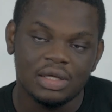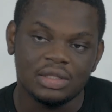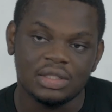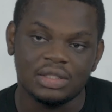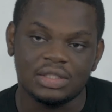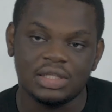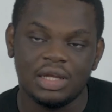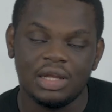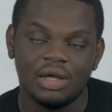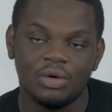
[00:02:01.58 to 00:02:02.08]

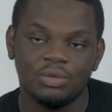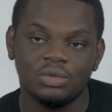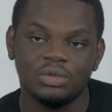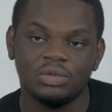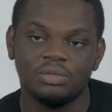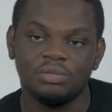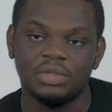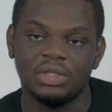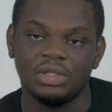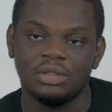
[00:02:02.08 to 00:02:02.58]
the seller
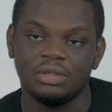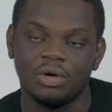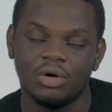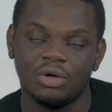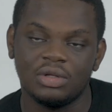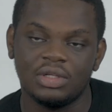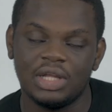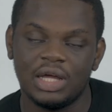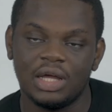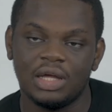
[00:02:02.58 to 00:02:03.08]
won't be
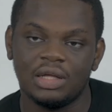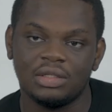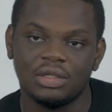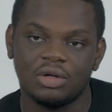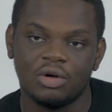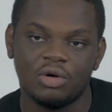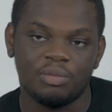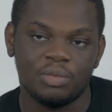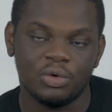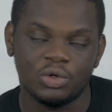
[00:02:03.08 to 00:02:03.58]
under the
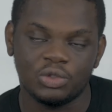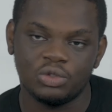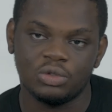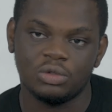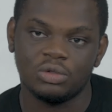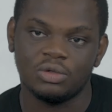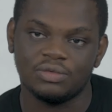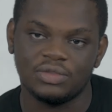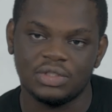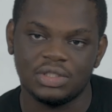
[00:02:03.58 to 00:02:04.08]

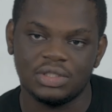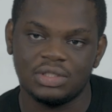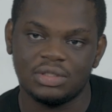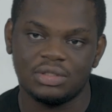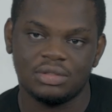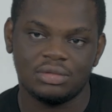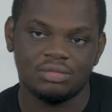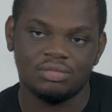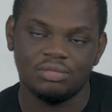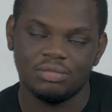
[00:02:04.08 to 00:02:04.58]
compulsion of
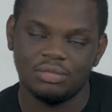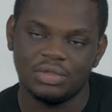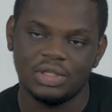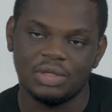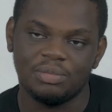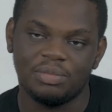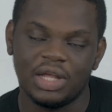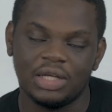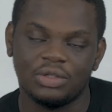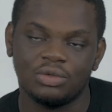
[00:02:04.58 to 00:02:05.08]
this
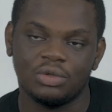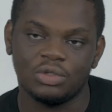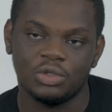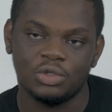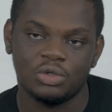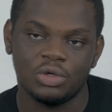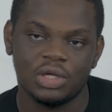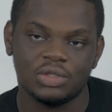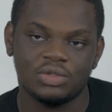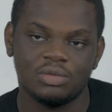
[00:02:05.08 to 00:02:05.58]
implied
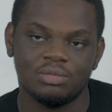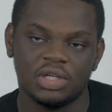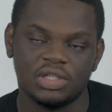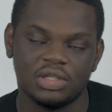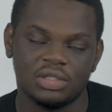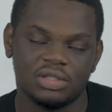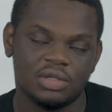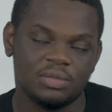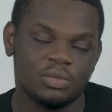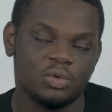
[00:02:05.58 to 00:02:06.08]
condition as to
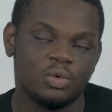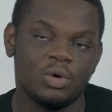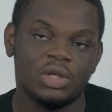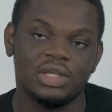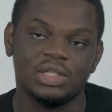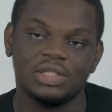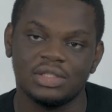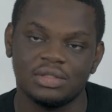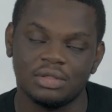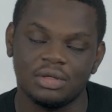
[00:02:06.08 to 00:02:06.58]
merchantable
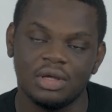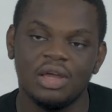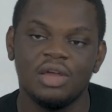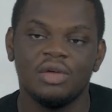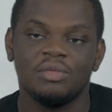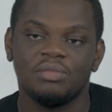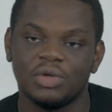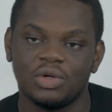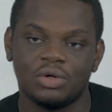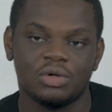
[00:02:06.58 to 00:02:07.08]
quality,
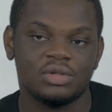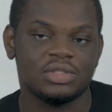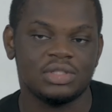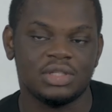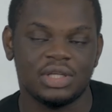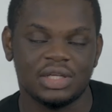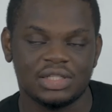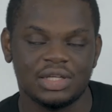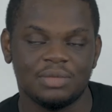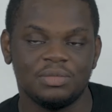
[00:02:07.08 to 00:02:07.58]
because
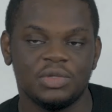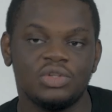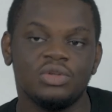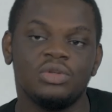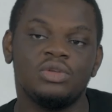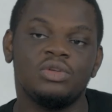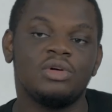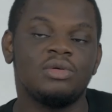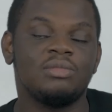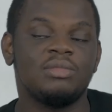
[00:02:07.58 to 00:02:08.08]
the
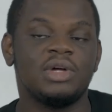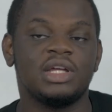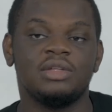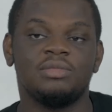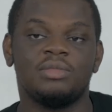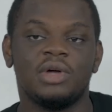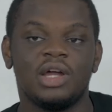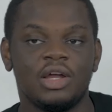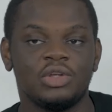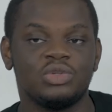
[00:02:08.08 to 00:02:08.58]
examination done by
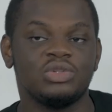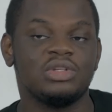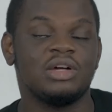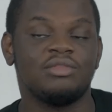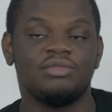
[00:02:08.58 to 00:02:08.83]
the buyer should